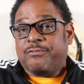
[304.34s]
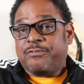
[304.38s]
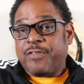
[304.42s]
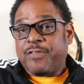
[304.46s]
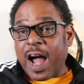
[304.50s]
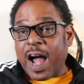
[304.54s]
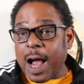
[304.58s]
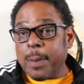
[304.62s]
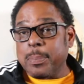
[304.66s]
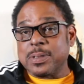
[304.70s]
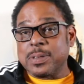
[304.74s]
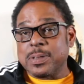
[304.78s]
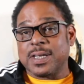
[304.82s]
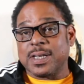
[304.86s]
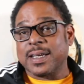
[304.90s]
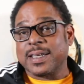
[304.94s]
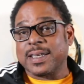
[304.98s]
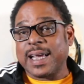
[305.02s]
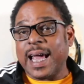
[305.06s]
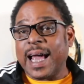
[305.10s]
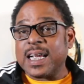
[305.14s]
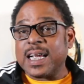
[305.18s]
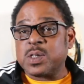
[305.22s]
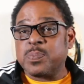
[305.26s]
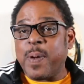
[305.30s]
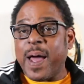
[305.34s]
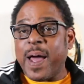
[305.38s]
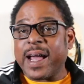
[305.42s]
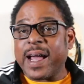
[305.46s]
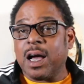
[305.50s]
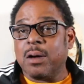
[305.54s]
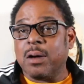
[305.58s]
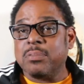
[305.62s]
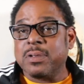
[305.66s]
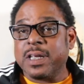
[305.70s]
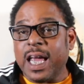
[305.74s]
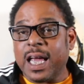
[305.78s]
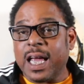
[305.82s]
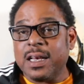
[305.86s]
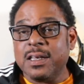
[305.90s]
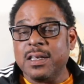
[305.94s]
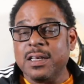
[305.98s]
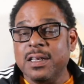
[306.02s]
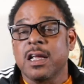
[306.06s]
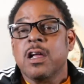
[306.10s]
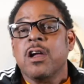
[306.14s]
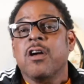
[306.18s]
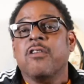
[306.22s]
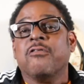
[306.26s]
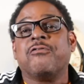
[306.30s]
5% cash back I'm getting
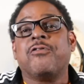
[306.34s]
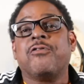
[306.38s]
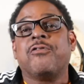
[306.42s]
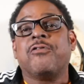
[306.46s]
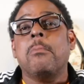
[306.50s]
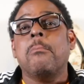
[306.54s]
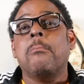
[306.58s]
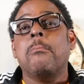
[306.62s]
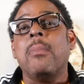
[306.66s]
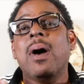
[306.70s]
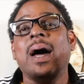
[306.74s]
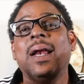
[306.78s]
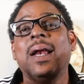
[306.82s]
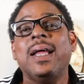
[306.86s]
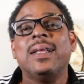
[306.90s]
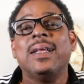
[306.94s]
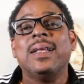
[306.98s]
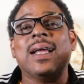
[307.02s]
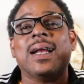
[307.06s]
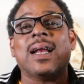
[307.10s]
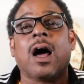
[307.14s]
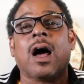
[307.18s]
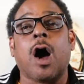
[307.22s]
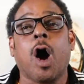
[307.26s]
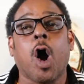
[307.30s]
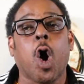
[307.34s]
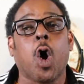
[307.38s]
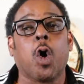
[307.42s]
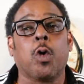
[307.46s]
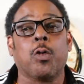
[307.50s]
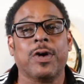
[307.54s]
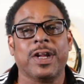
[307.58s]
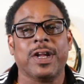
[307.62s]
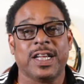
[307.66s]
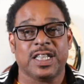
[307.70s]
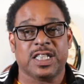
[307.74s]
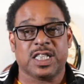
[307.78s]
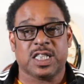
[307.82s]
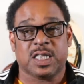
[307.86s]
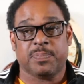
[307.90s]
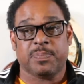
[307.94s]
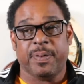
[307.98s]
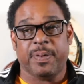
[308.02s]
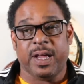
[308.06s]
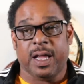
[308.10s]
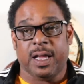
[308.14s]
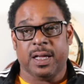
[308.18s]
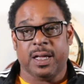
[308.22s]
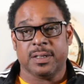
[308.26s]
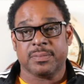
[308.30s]
from money that I already
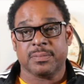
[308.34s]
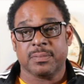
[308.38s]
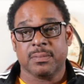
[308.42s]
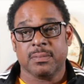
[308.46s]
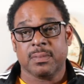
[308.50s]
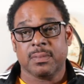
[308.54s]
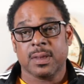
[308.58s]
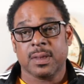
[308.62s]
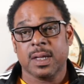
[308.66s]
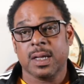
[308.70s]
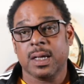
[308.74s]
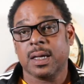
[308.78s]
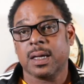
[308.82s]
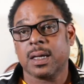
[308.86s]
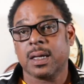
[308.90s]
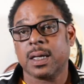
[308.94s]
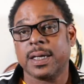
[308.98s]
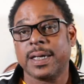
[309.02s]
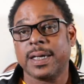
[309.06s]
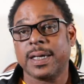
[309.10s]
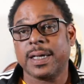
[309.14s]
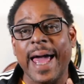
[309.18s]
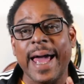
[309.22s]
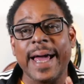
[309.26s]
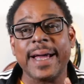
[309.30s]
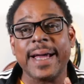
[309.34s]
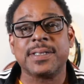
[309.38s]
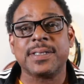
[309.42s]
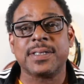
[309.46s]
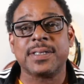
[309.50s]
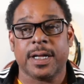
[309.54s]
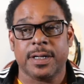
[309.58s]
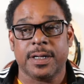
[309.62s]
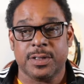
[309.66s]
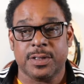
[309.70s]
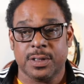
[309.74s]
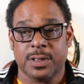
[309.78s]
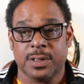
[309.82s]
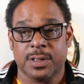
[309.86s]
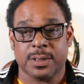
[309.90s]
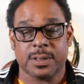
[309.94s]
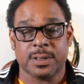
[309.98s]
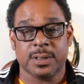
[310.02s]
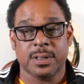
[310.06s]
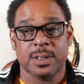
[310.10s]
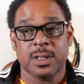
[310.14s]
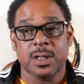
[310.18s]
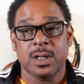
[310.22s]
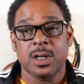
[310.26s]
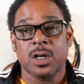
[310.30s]
spent. Gas stations,
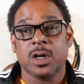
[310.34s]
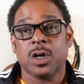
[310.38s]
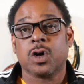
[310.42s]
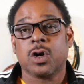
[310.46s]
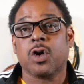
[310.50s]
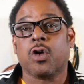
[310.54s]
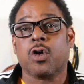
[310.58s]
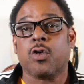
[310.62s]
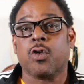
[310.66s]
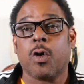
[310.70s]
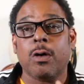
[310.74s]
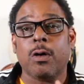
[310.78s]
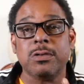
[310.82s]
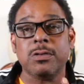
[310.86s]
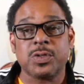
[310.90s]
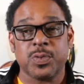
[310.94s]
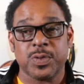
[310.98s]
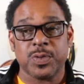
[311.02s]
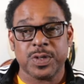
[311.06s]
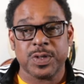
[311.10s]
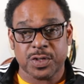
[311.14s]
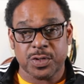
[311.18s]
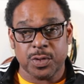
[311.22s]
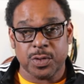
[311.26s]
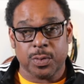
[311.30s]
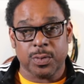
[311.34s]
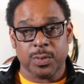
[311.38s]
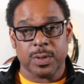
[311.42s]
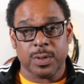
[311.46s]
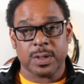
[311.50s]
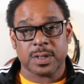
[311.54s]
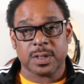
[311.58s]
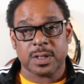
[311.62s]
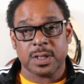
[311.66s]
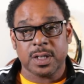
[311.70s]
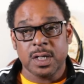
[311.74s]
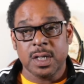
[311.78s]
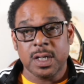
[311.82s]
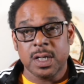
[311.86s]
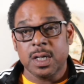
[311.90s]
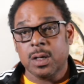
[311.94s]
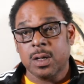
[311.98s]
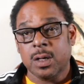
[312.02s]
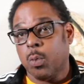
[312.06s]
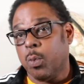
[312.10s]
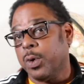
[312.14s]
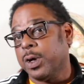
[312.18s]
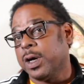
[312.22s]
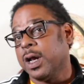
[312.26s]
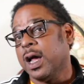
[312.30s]
grocery stores,
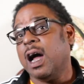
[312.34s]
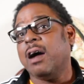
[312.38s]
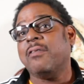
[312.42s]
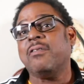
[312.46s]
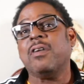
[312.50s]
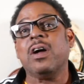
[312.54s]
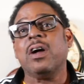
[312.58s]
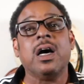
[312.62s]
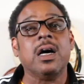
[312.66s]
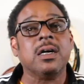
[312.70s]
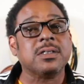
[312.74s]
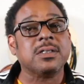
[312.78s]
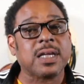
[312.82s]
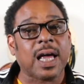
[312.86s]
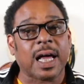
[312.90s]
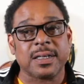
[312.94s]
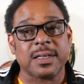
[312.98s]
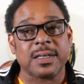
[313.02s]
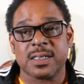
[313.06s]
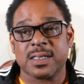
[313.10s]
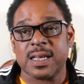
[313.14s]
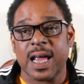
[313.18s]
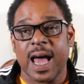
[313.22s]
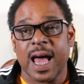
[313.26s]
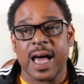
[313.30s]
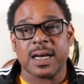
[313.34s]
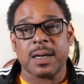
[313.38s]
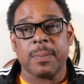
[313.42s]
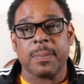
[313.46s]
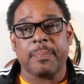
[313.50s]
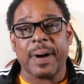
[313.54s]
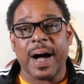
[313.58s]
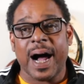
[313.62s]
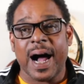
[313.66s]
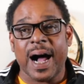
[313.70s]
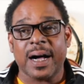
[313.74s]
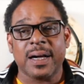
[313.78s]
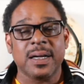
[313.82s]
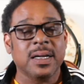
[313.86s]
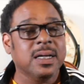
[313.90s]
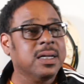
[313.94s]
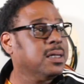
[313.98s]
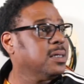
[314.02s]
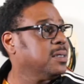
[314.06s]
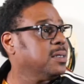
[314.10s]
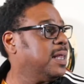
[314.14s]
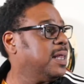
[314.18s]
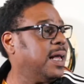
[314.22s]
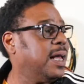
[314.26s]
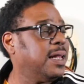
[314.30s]
whatever else I decide to buy
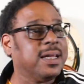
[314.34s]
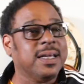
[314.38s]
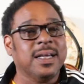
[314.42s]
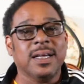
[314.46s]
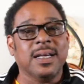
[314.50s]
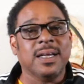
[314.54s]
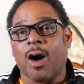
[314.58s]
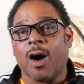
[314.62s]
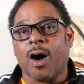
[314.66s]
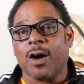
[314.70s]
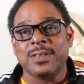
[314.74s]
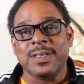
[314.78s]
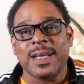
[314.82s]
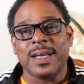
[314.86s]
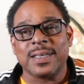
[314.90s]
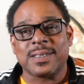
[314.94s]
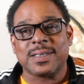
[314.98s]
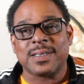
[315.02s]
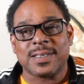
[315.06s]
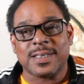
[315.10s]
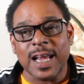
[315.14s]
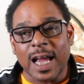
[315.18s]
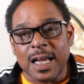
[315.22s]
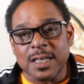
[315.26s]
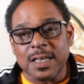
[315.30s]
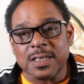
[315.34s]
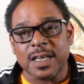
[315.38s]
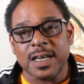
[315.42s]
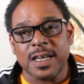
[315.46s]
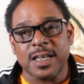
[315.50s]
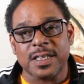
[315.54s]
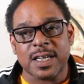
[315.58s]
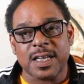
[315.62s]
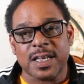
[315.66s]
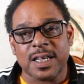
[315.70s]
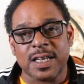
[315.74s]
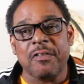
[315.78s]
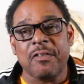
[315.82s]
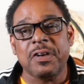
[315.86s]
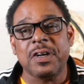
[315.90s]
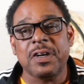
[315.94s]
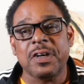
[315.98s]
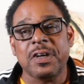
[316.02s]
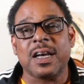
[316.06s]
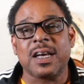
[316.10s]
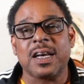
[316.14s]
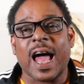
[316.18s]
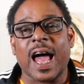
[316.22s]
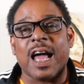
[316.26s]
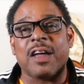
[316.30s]
that are necessities,
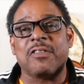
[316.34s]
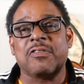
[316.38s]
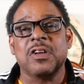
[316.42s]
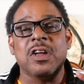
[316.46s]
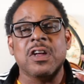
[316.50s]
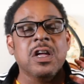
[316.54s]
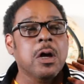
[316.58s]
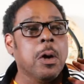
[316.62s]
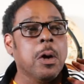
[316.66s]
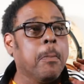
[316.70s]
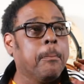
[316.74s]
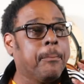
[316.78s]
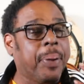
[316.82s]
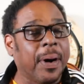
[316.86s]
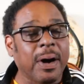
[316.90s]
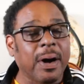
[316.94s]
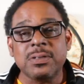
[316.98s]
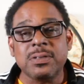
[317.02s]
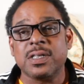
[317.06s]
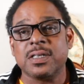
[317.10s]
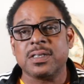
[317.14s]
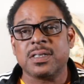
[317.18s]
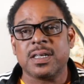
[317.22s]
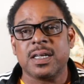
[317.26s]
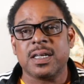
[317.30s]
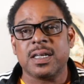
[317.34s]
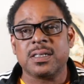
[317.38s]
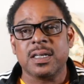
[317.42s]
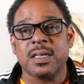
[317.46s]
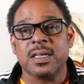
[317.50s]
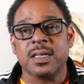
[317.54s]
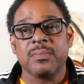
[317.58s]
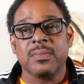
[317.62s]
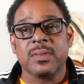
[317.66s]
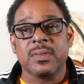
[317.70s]
everyday life purchases.